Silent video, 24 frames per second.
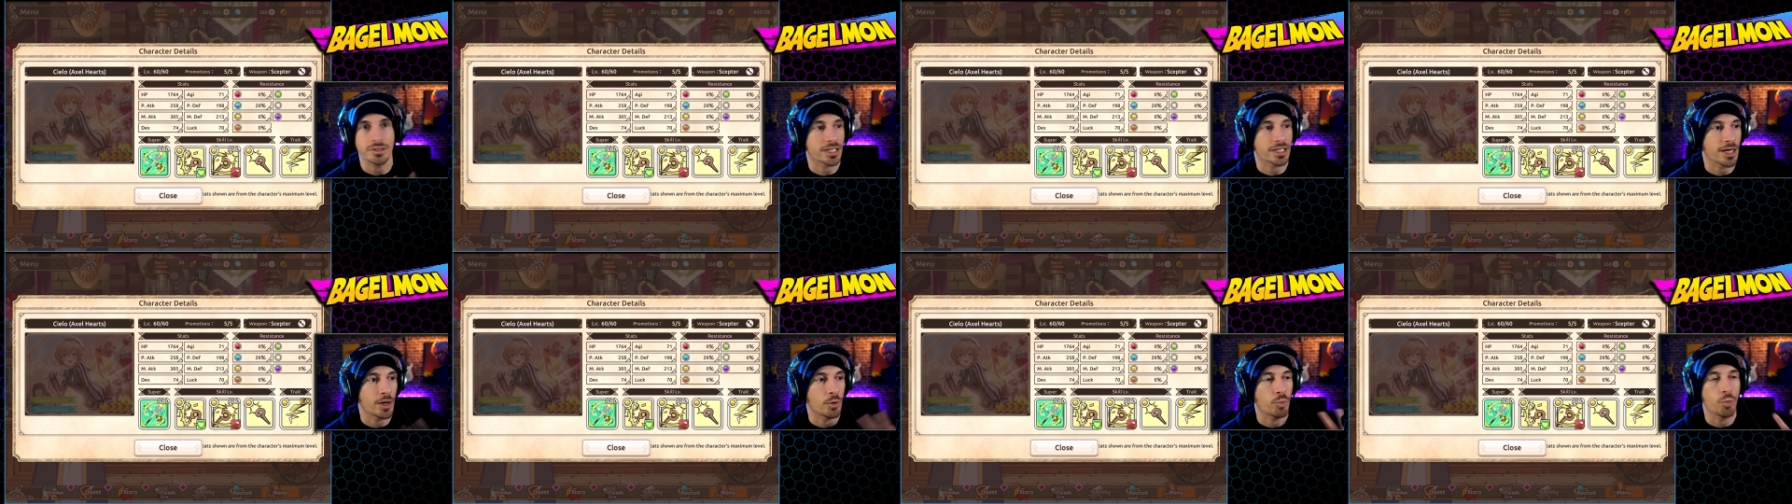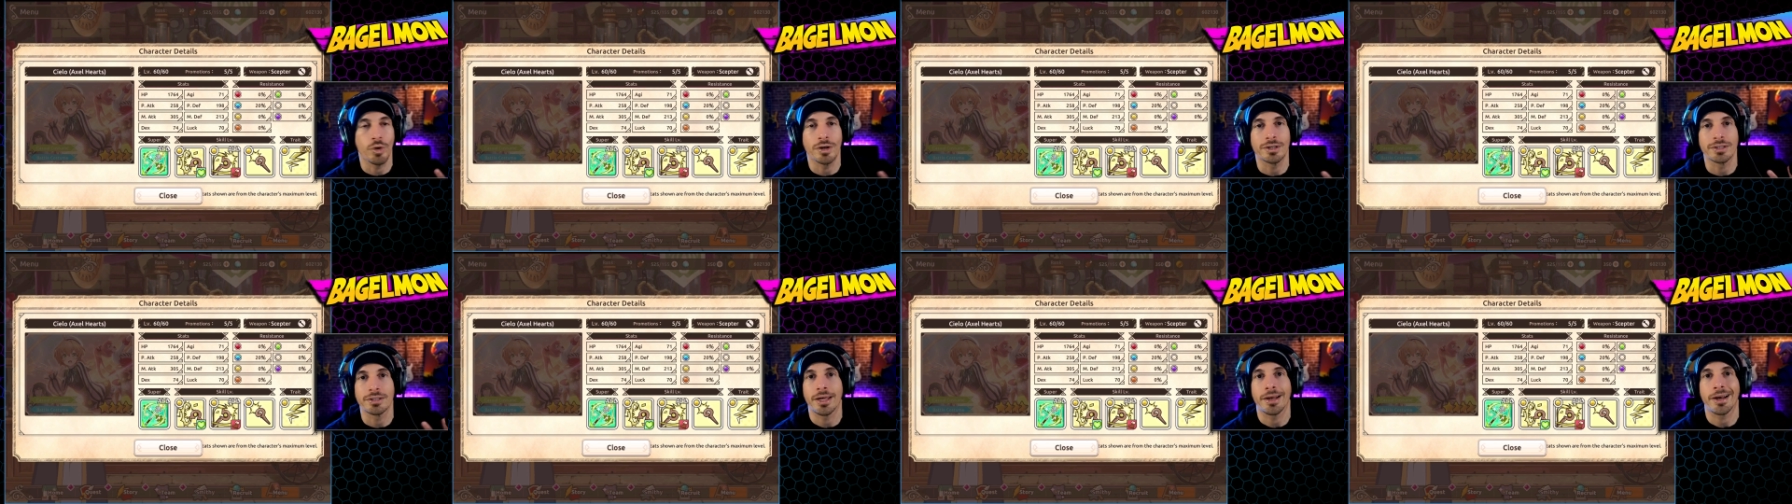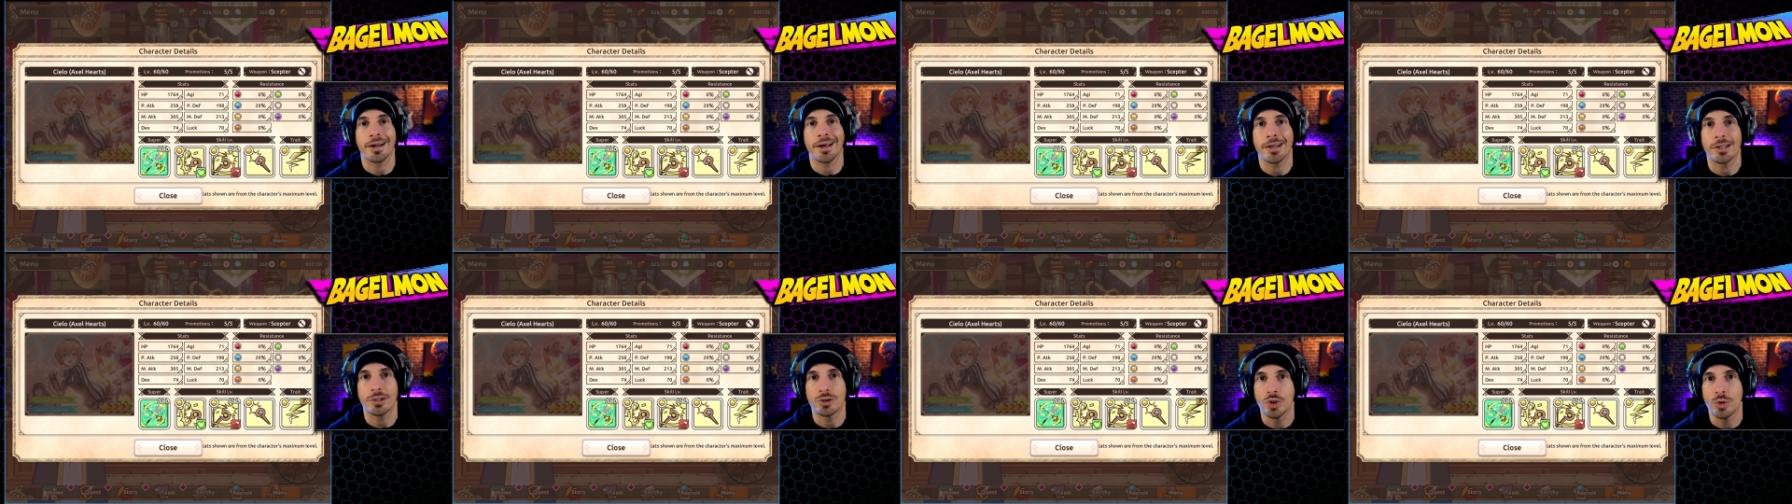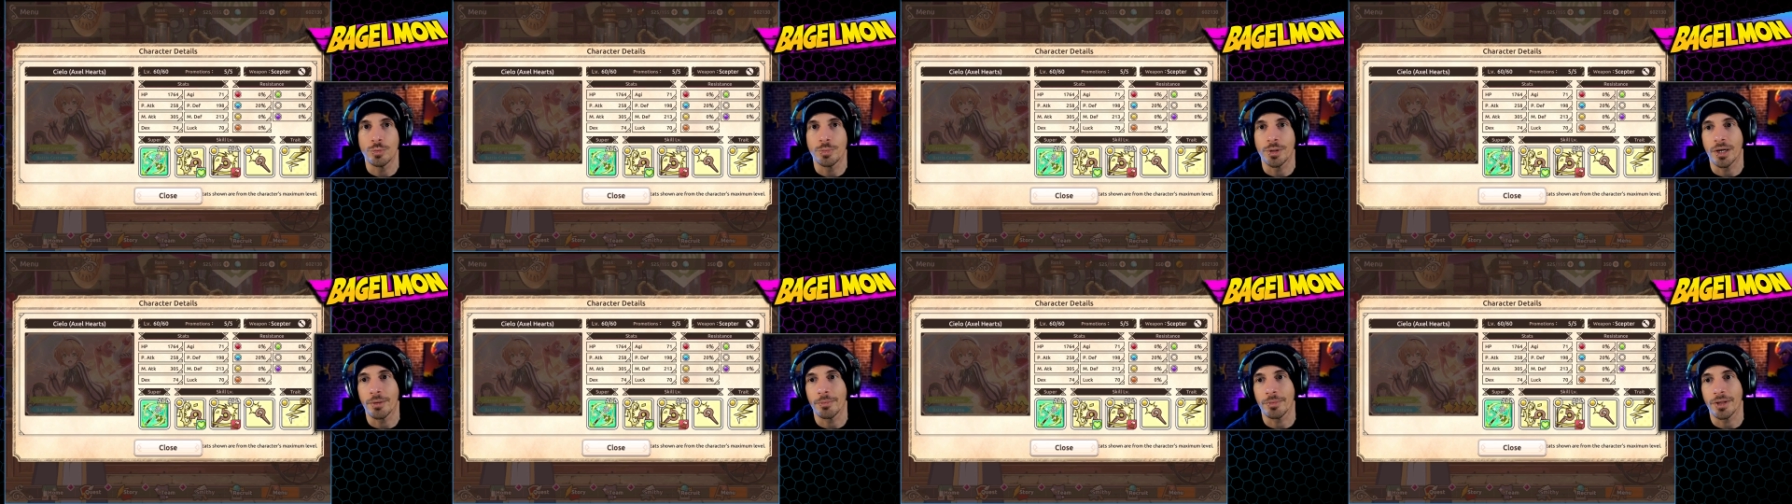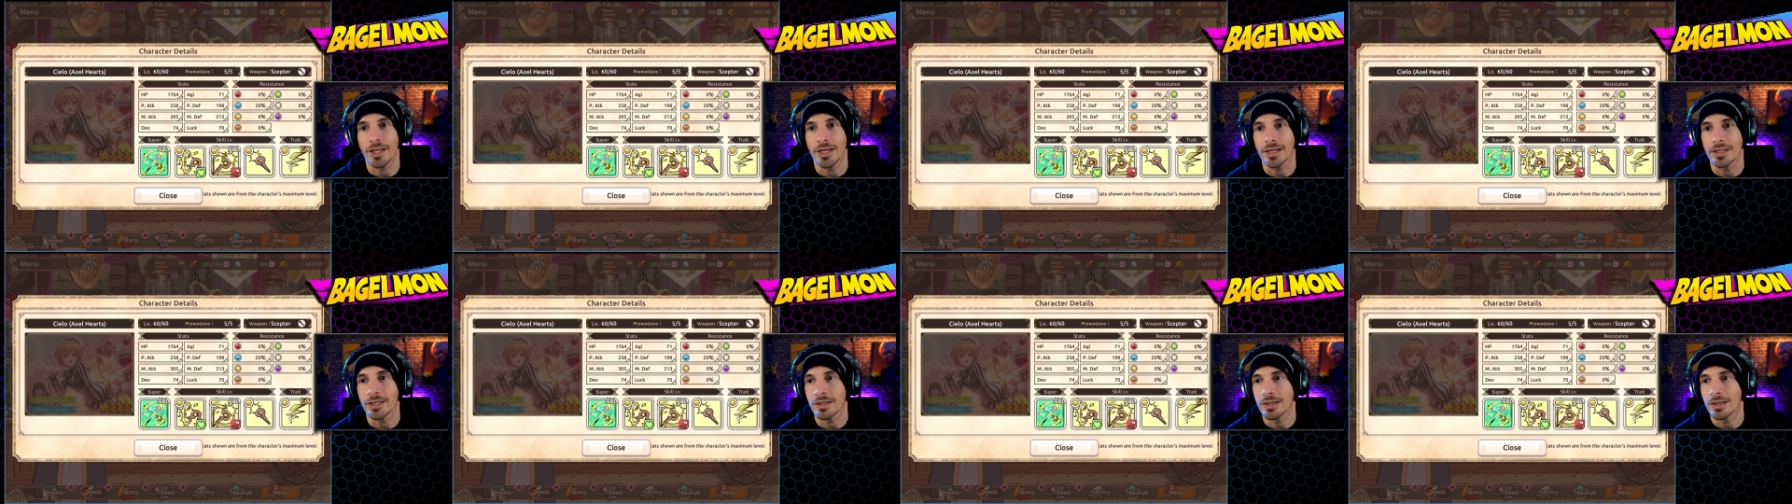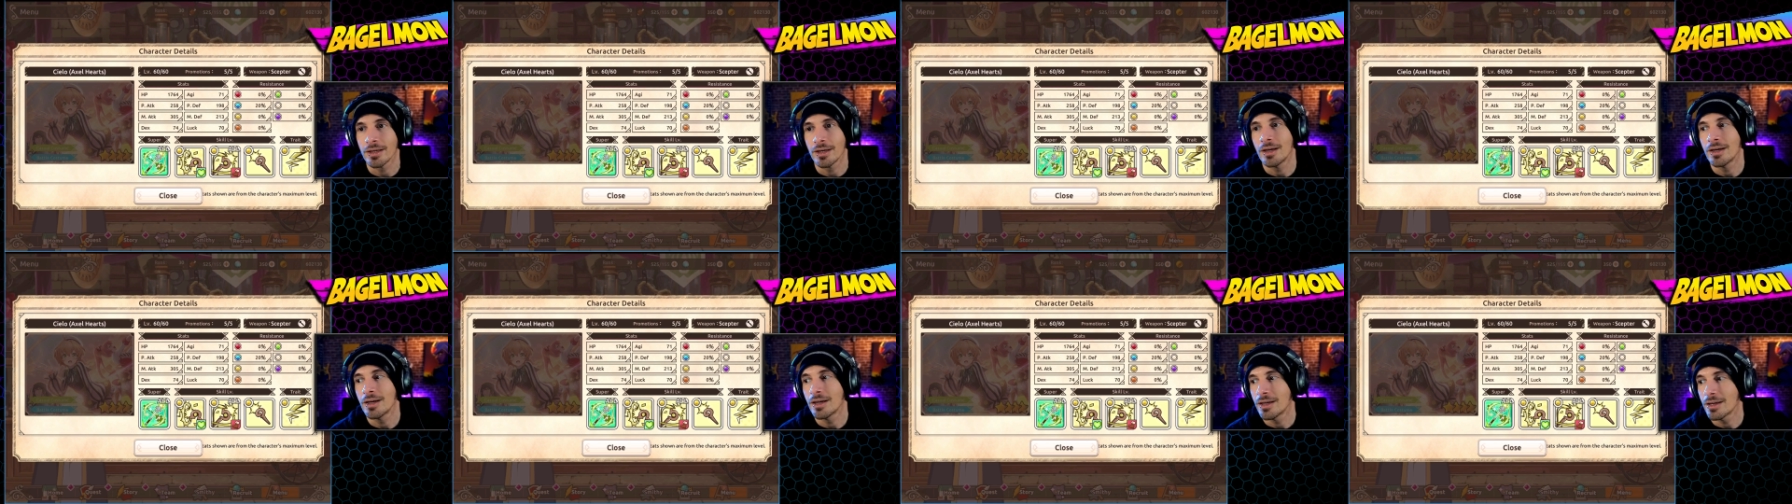I got one that I got a dupe, and I'm like,
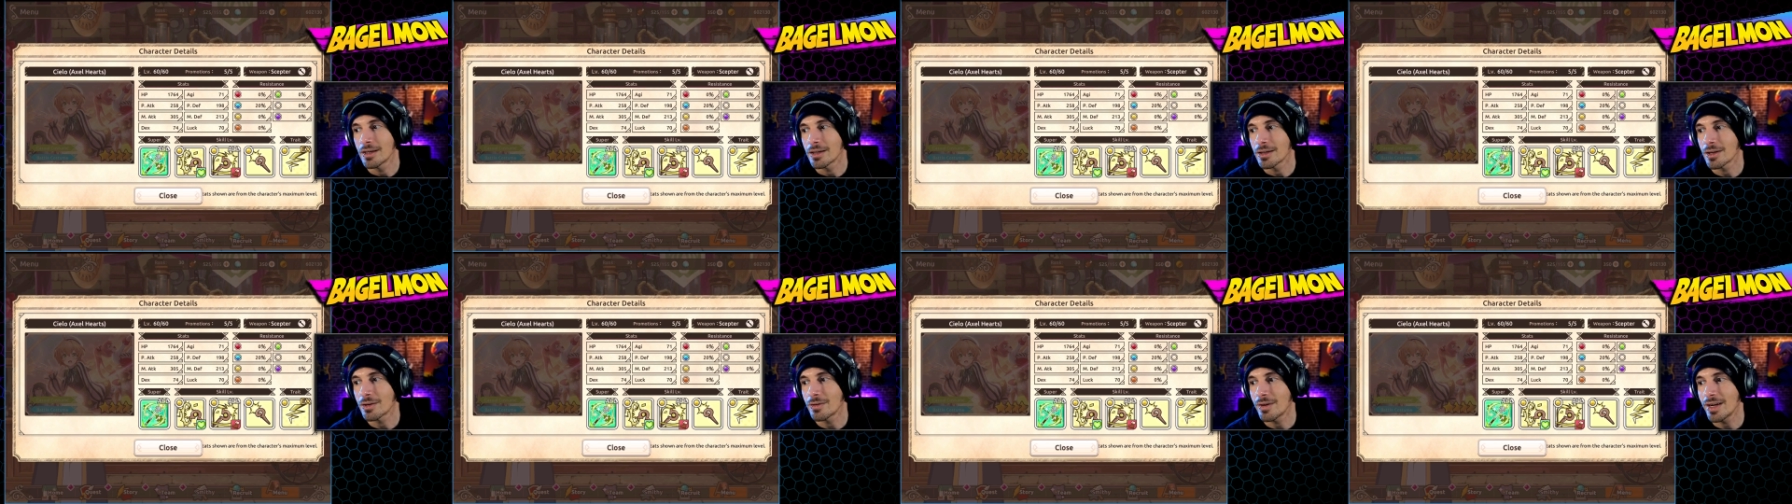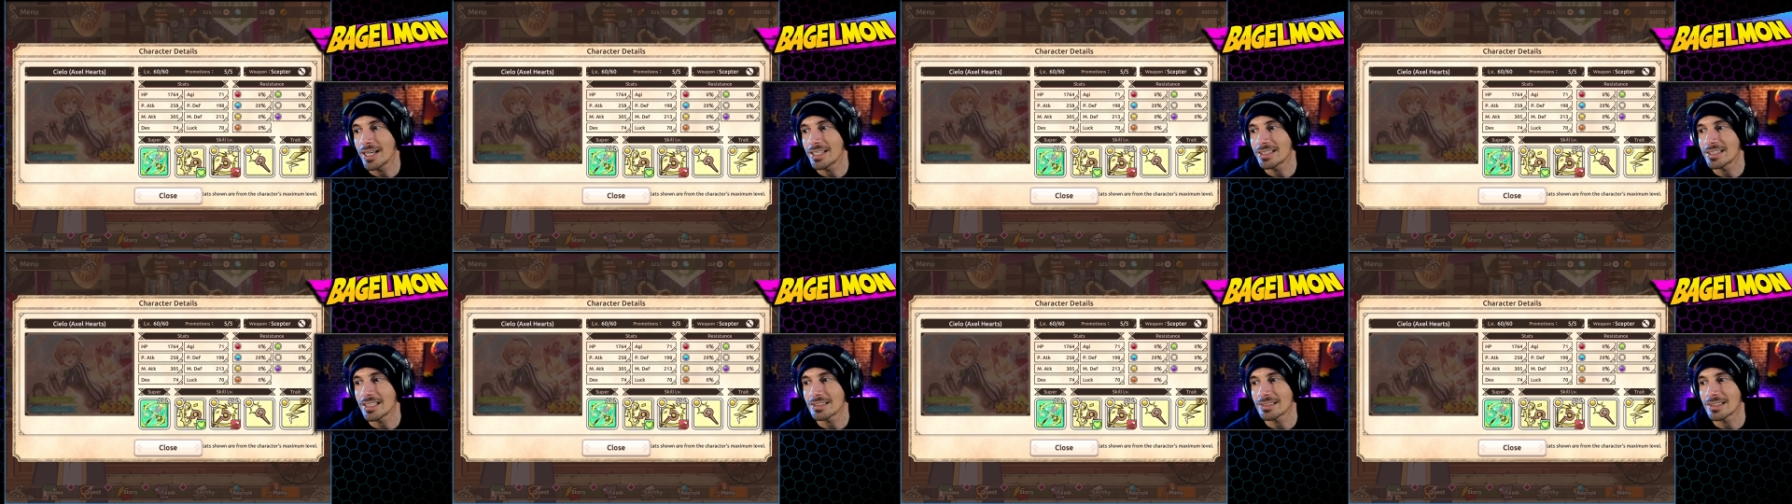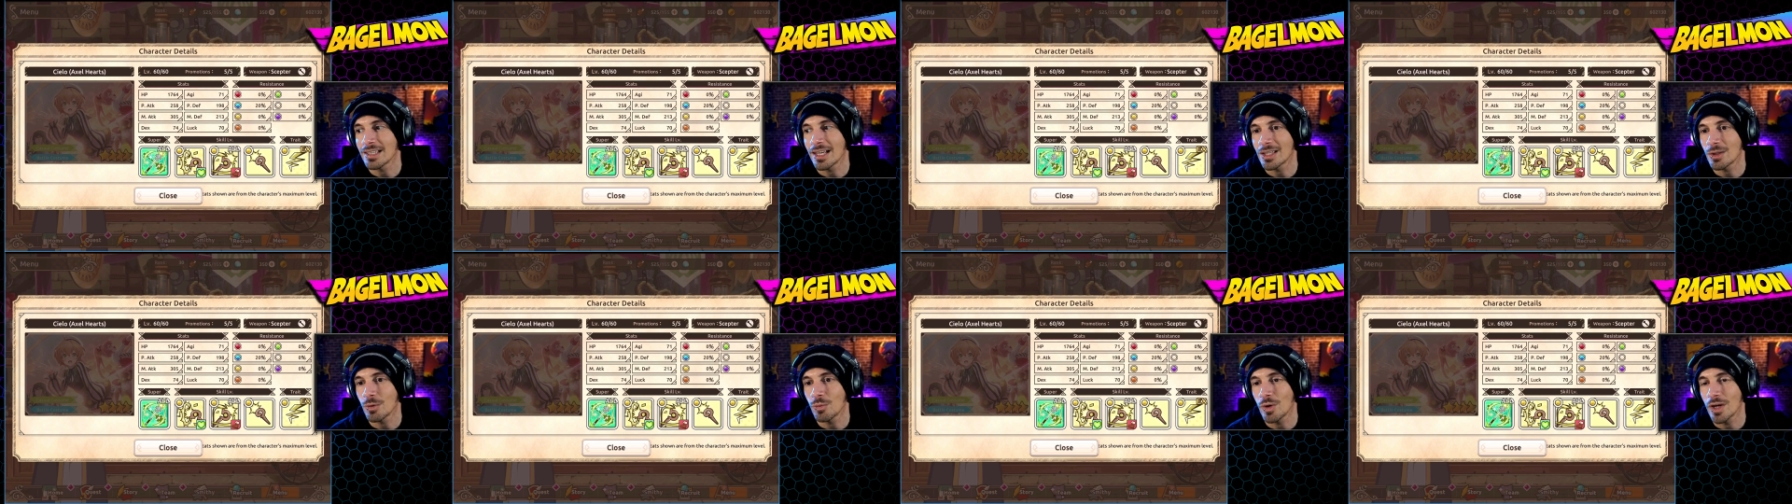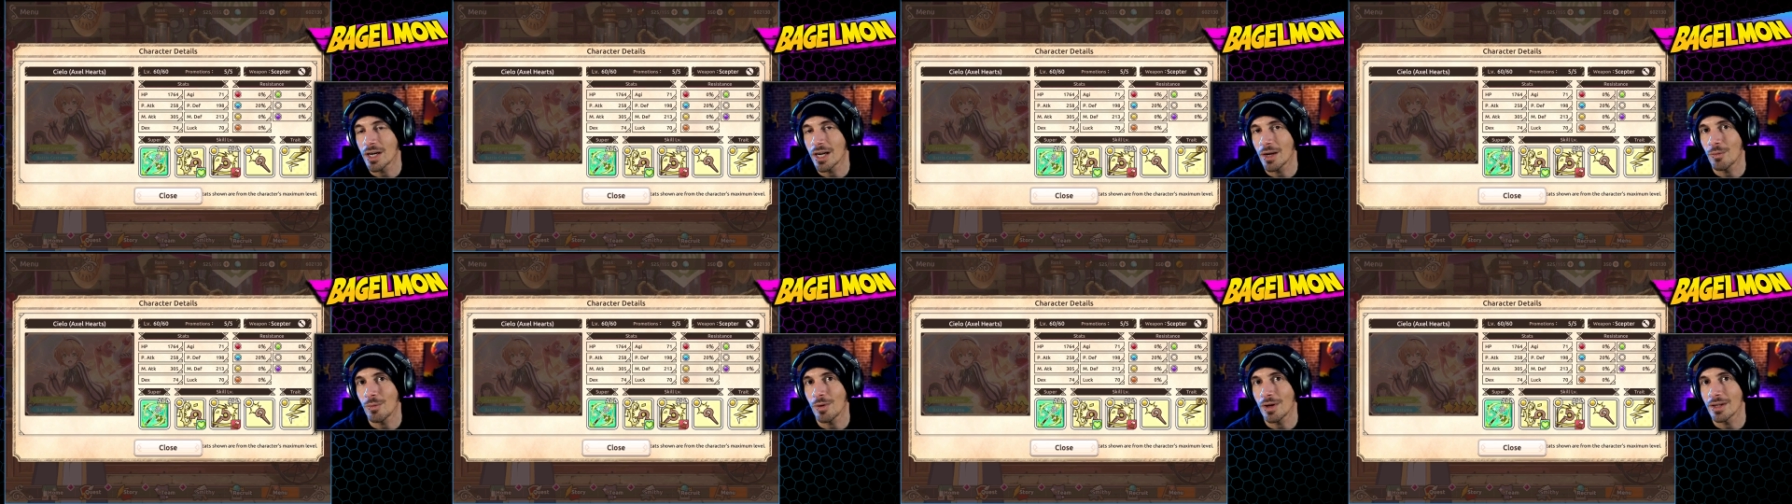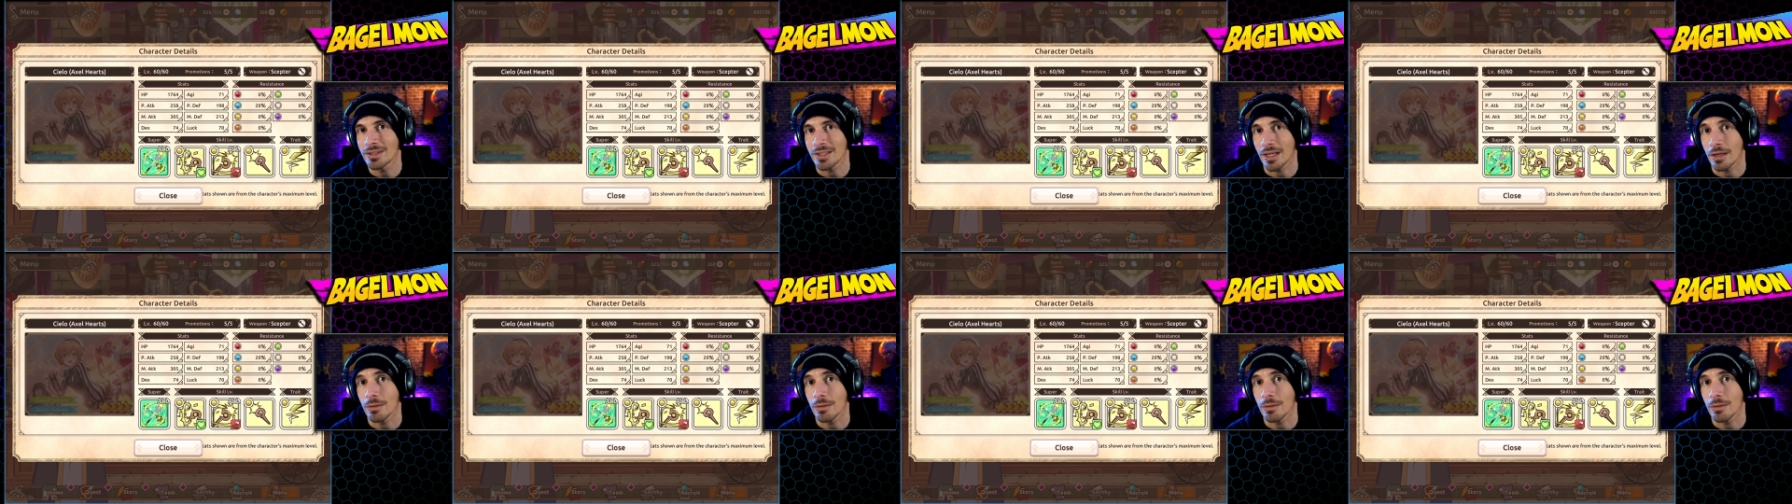great, that's not the one I wanted.